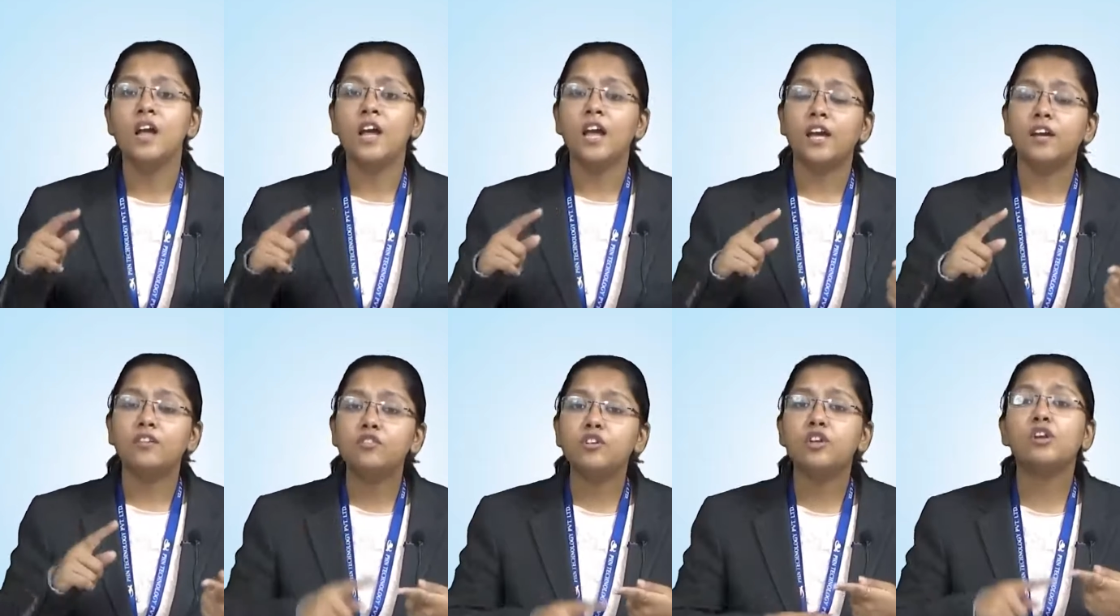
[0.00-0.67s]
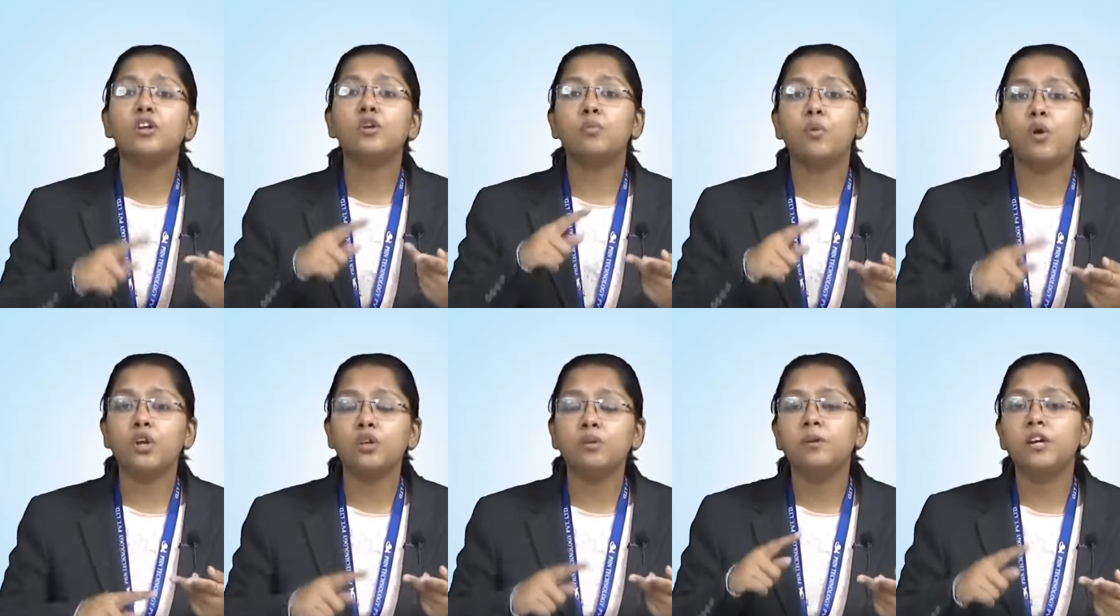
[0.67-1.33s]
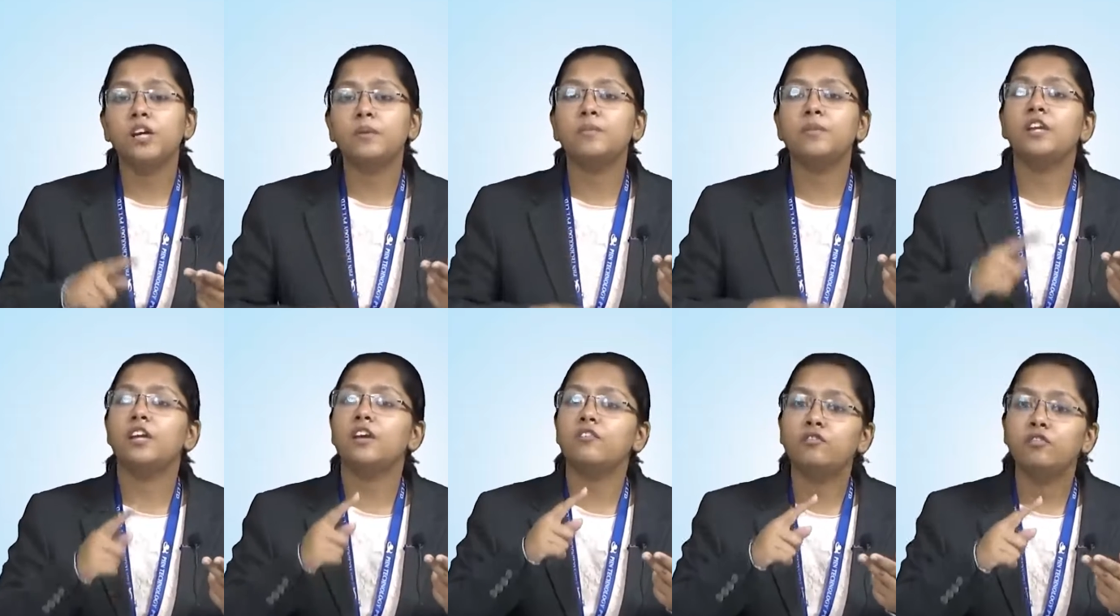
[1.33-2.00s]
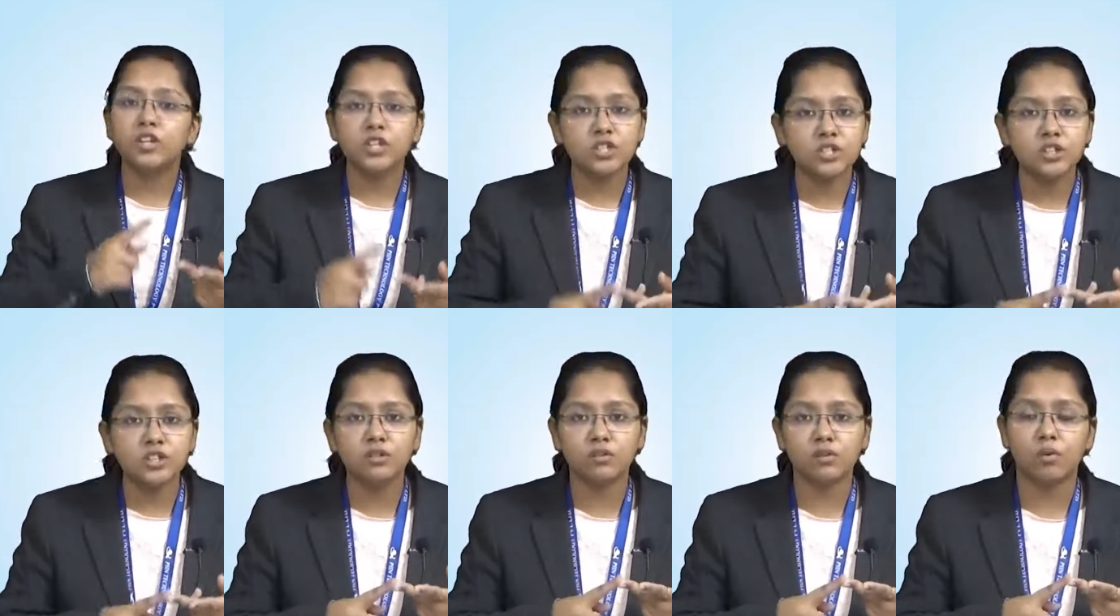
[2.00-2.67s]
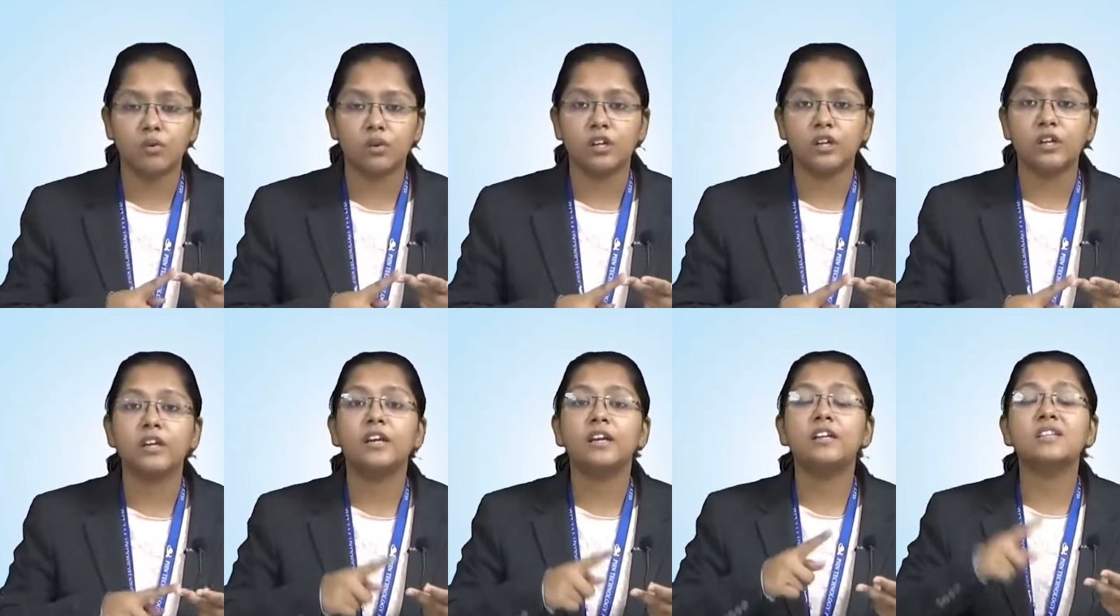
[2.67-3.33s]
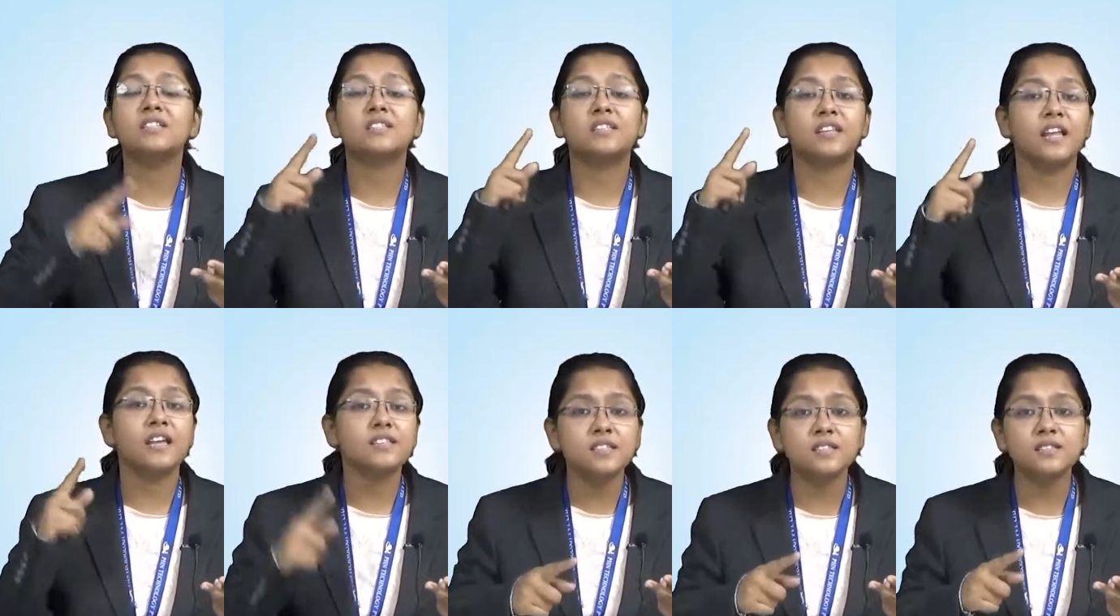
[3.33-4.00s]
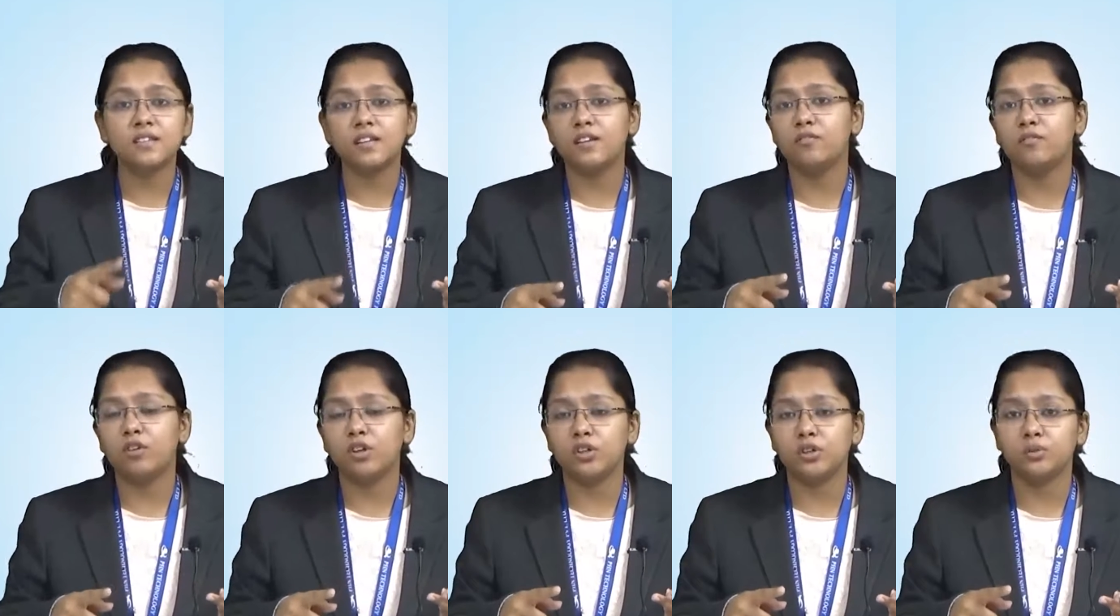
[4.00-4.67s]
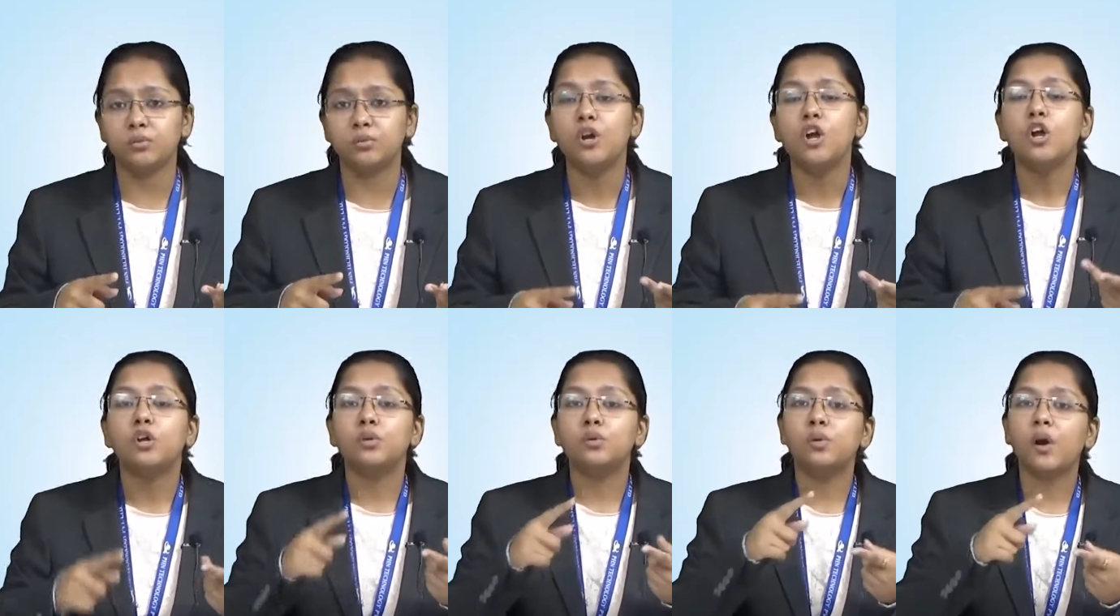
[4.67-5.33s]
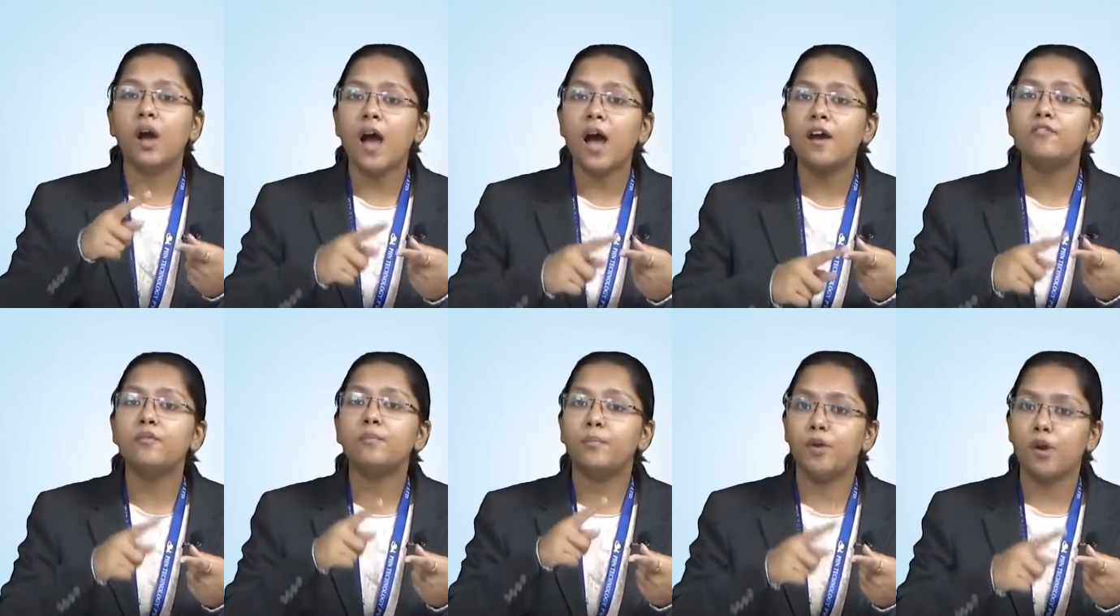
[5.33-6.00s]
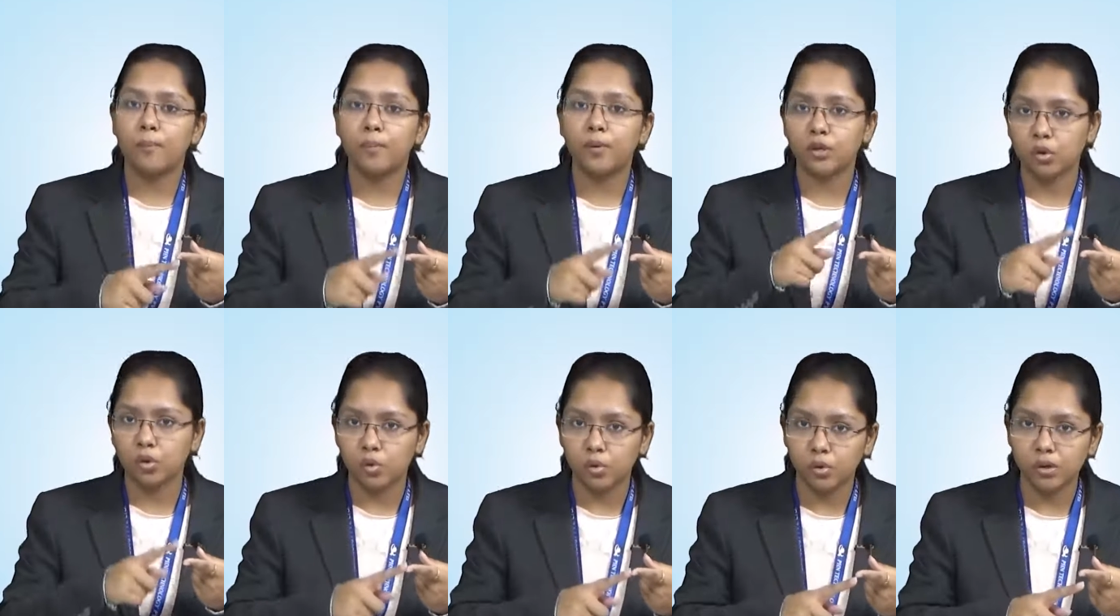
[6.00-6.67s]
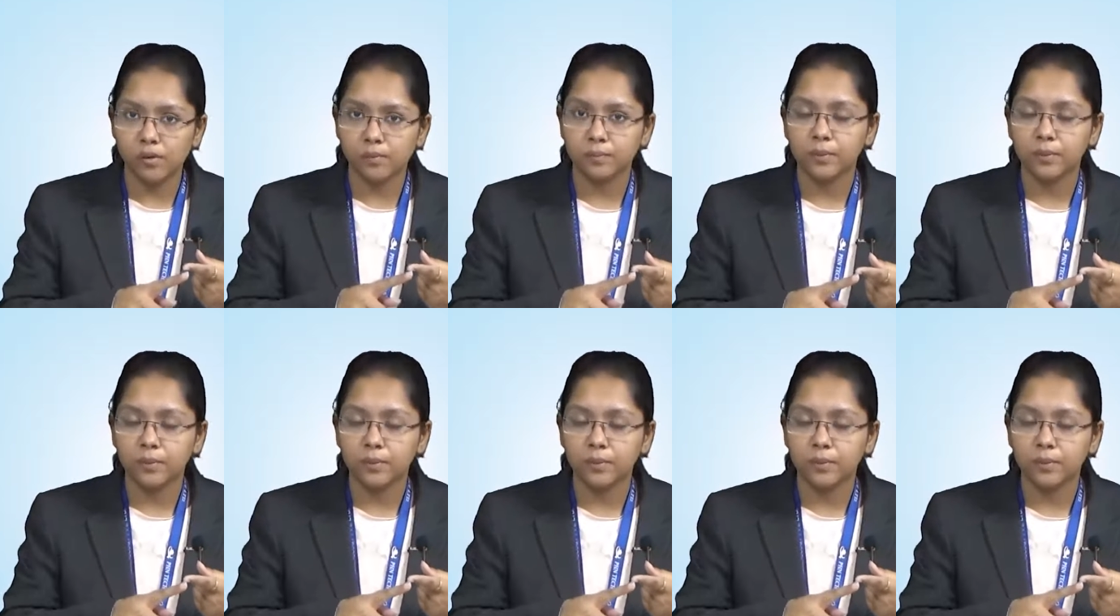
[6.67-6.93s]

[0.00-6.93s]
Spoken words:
If at all you want to become an efficient coder, it is necessary for you to have a proper code,